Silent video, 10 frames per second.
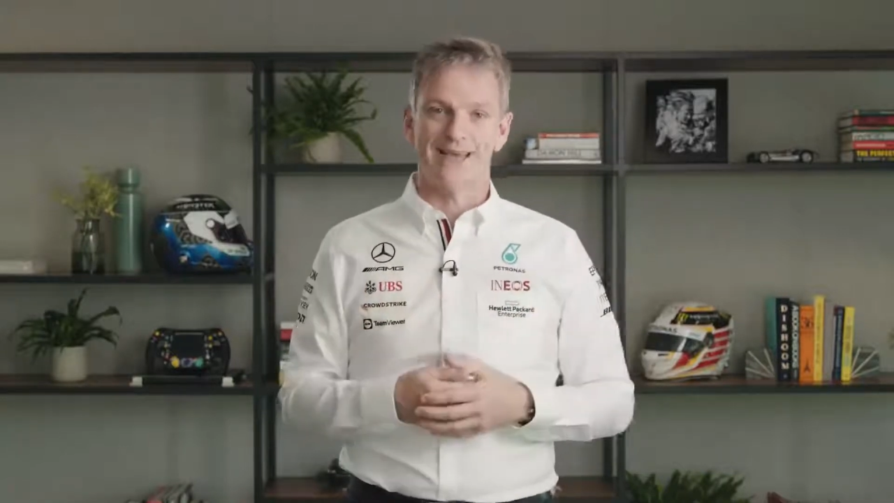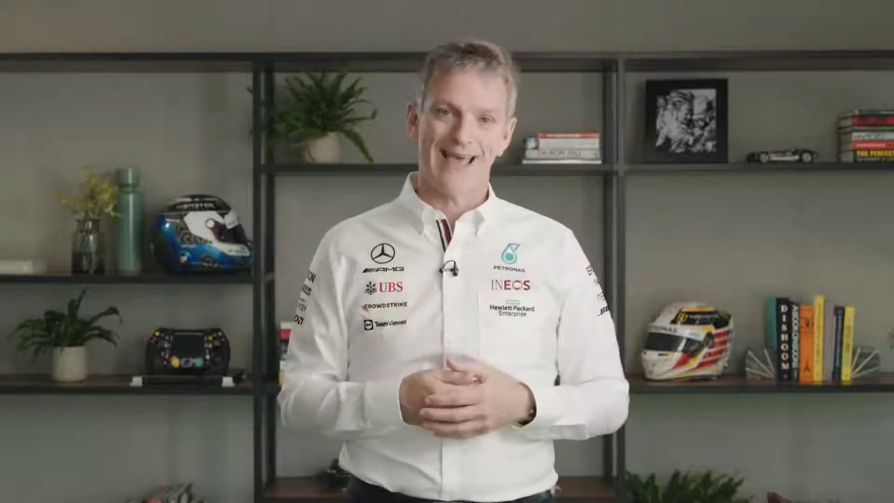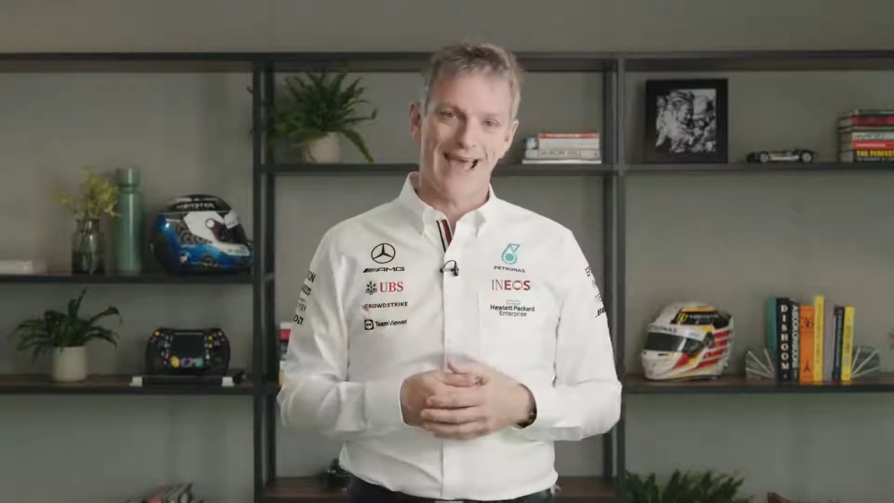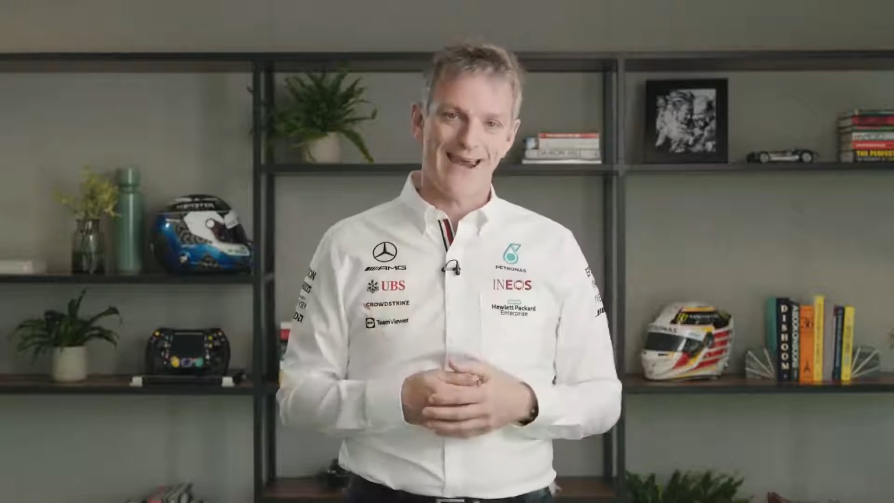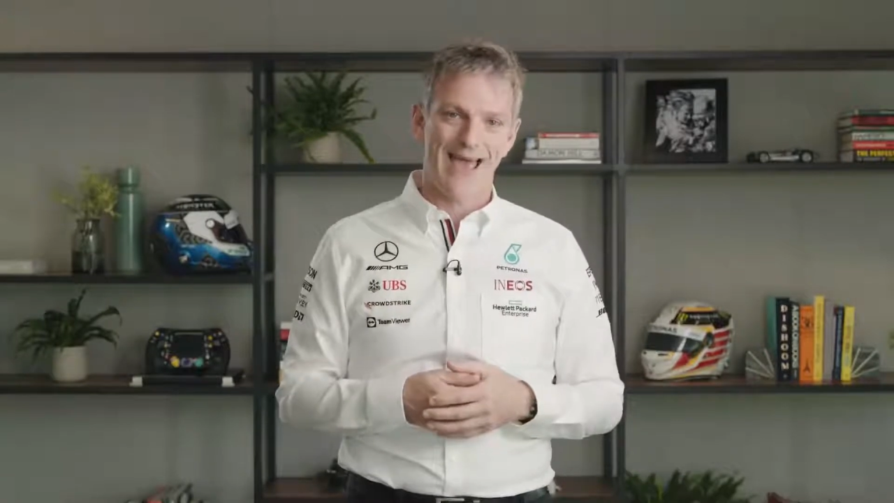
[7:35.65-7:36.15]

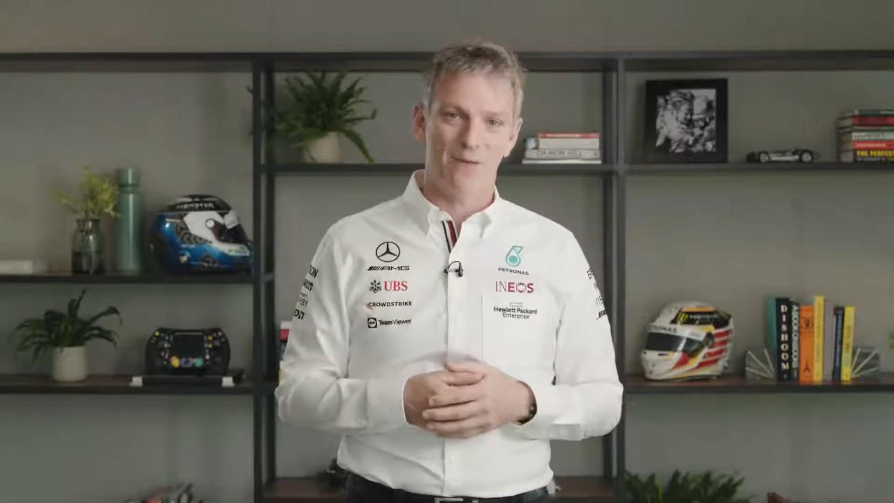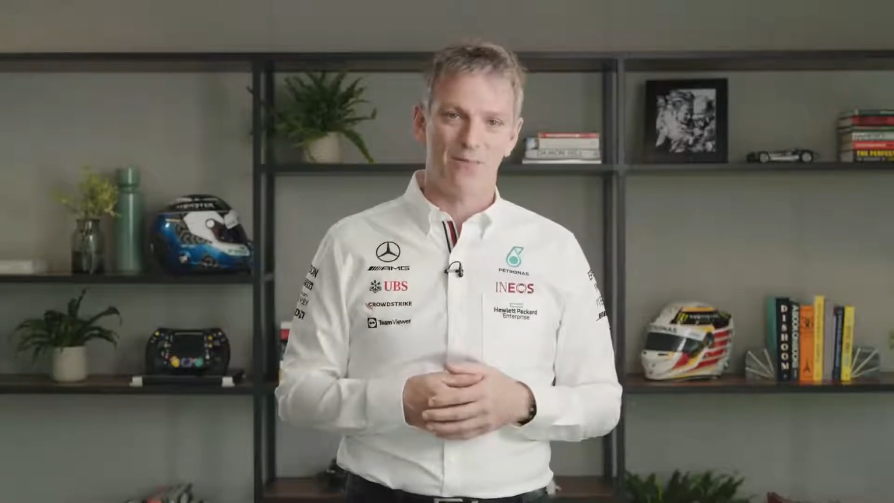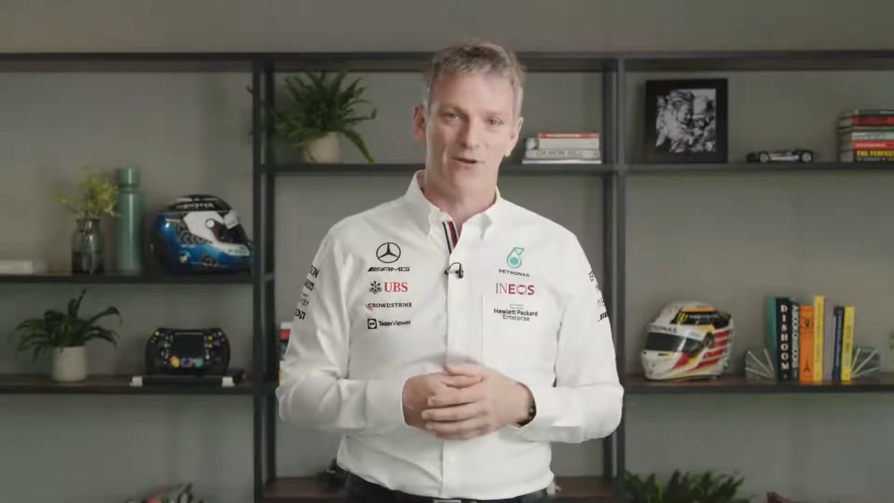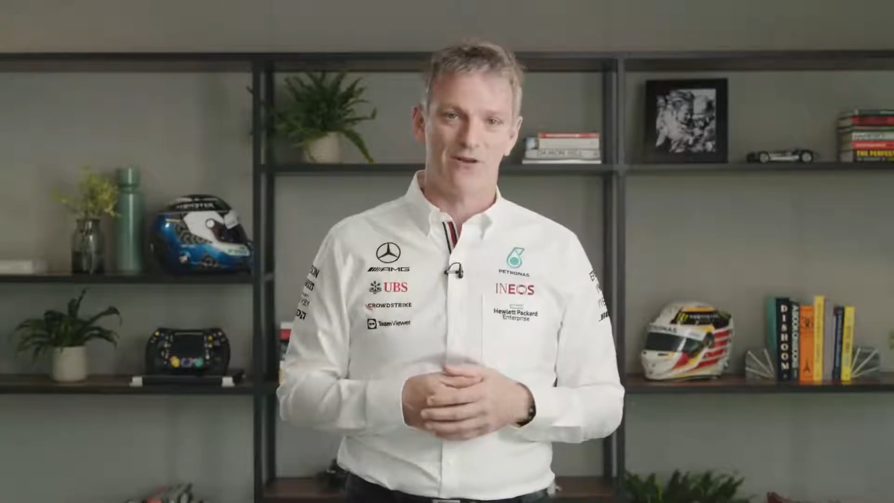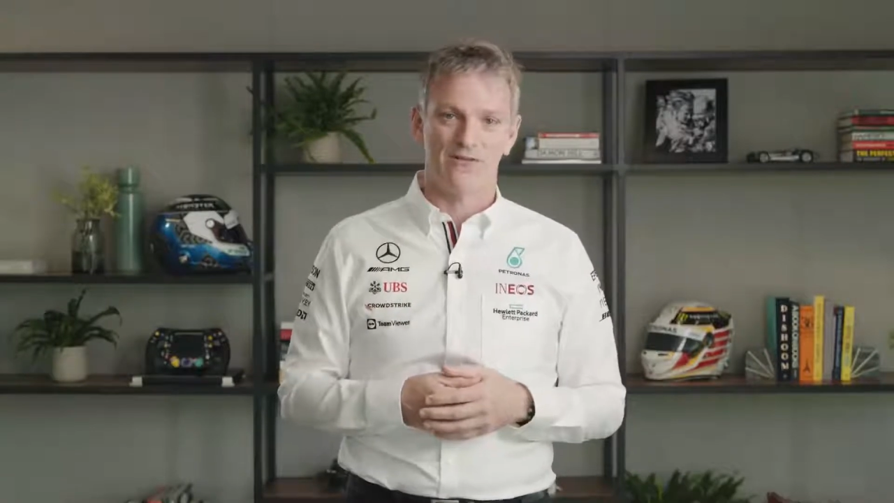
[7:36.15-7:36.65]
can
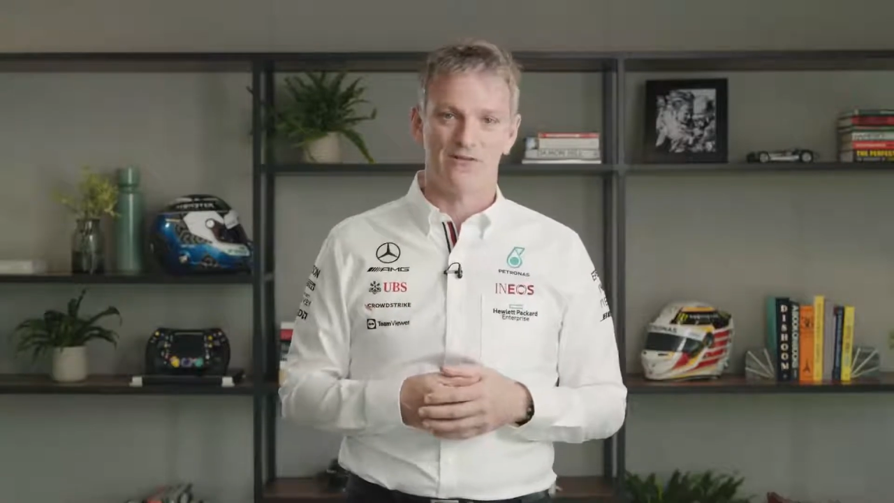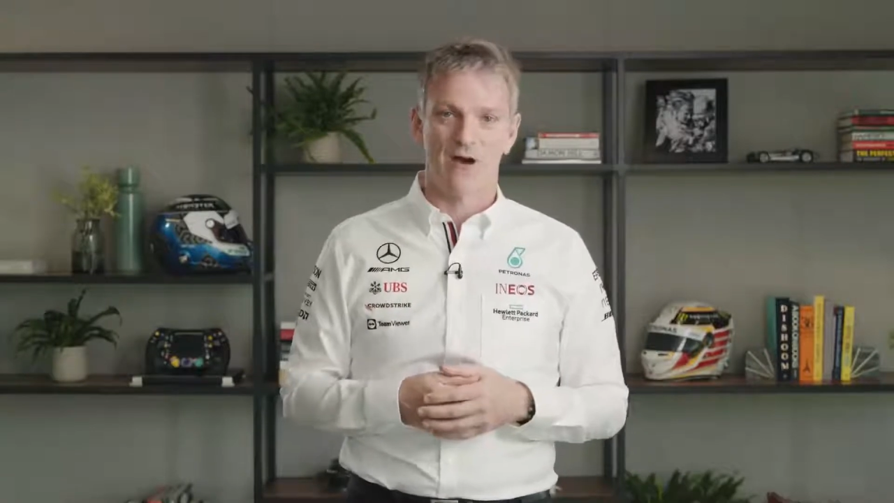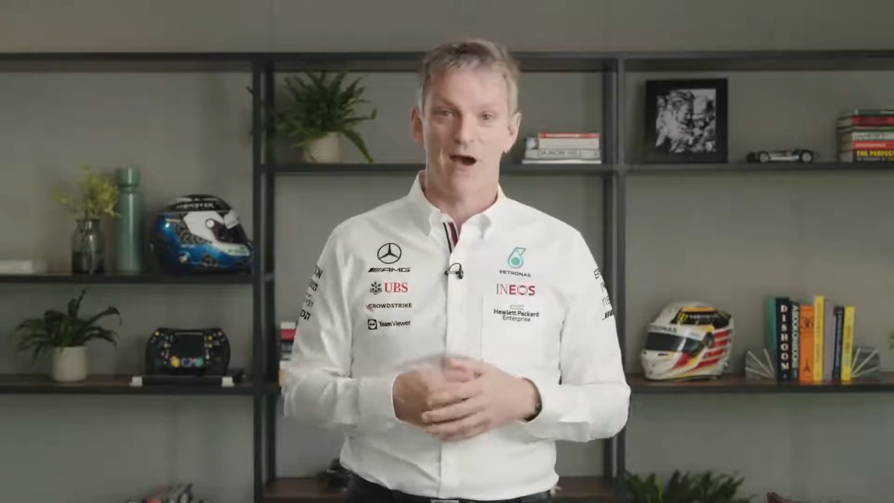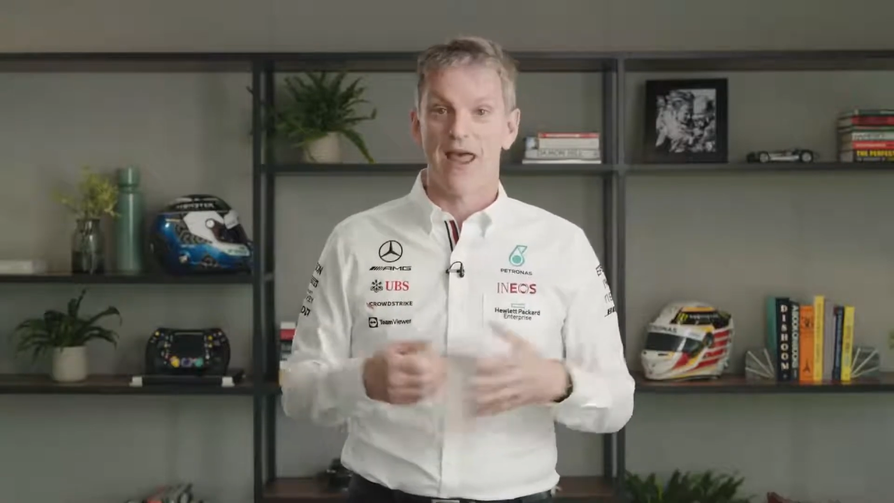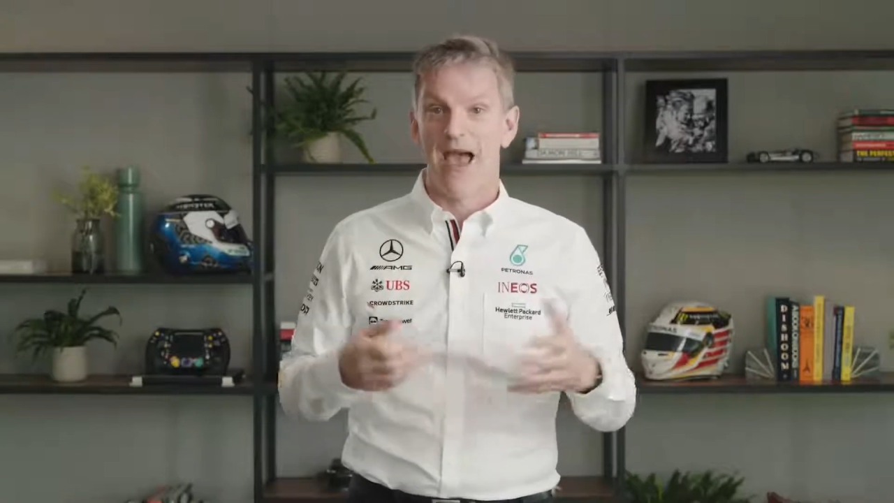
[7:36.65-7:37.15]
happen at a
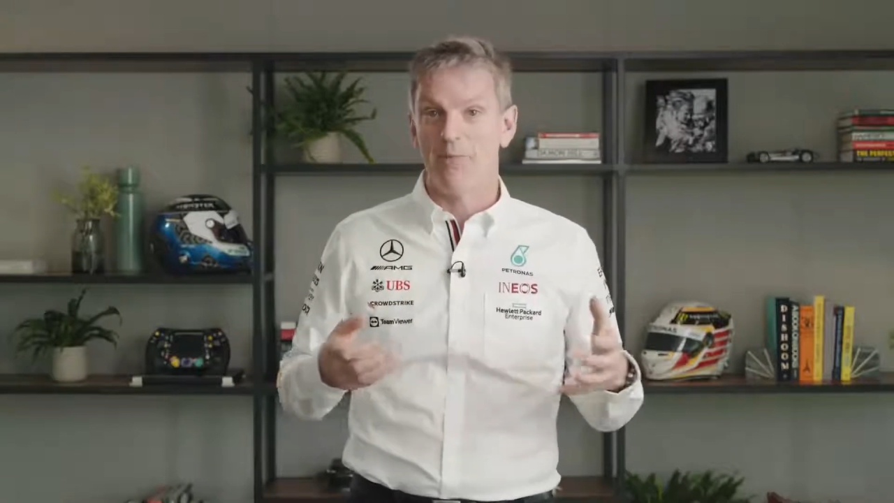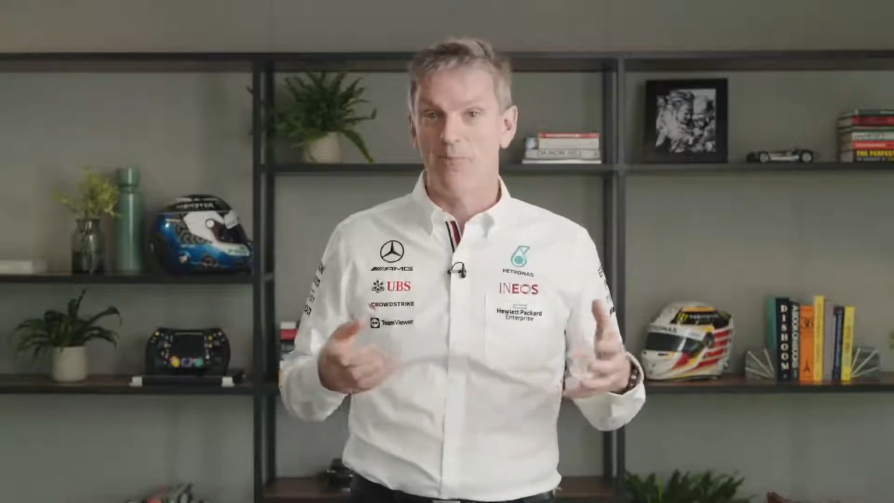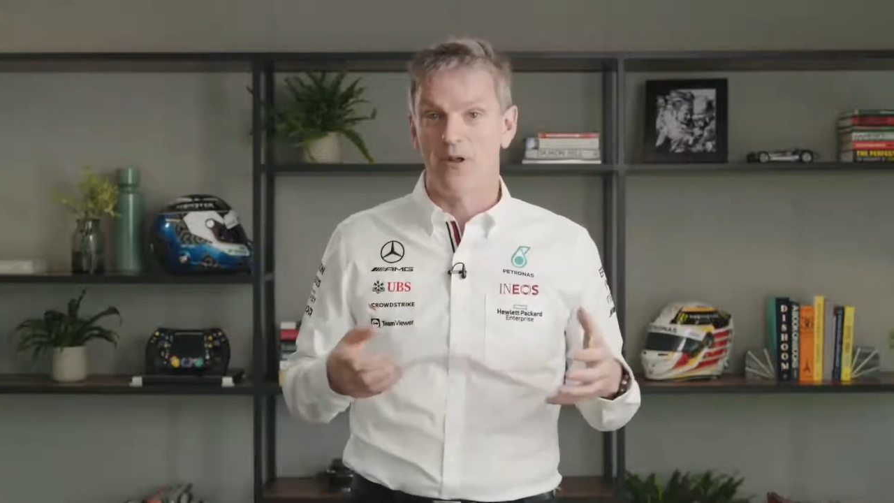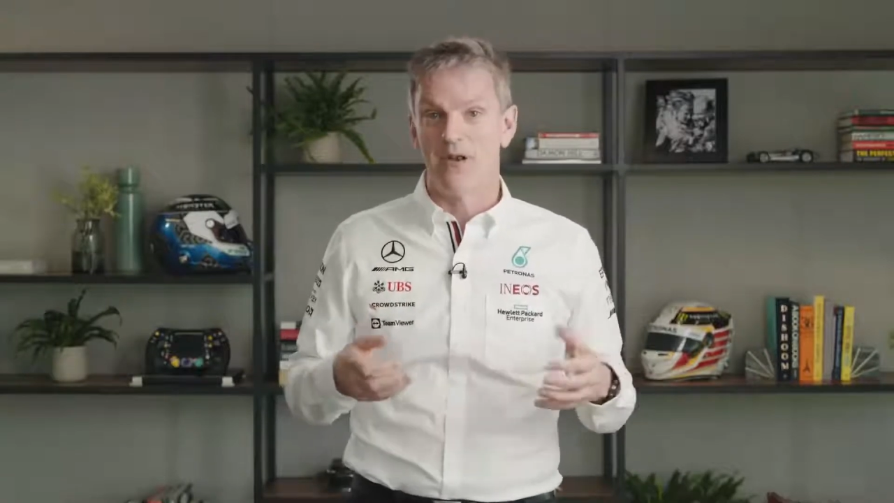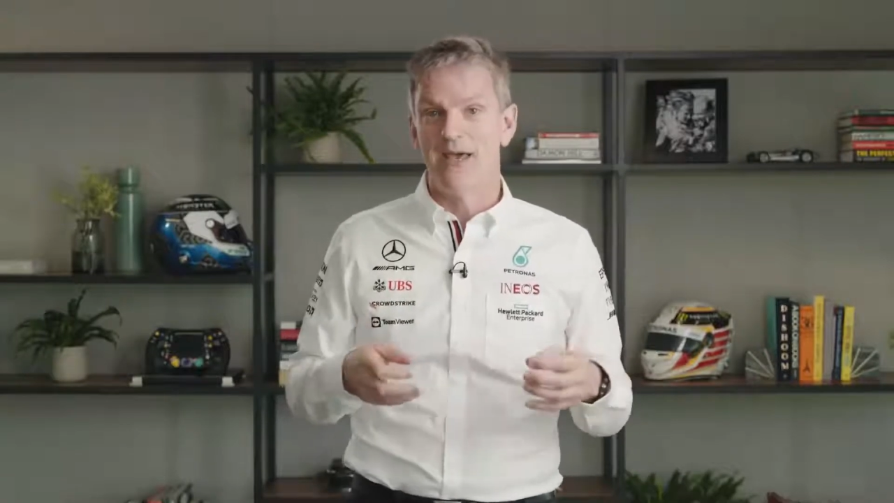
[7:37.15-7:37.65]
start
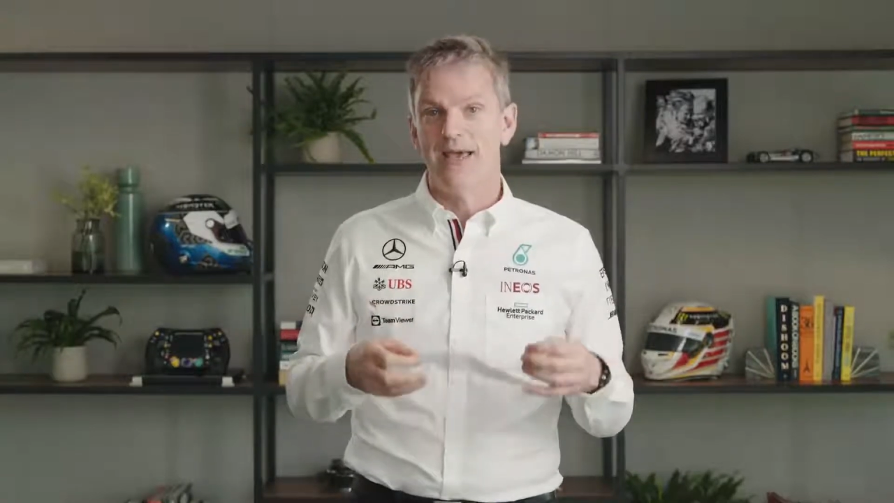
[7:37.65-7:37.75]
happen,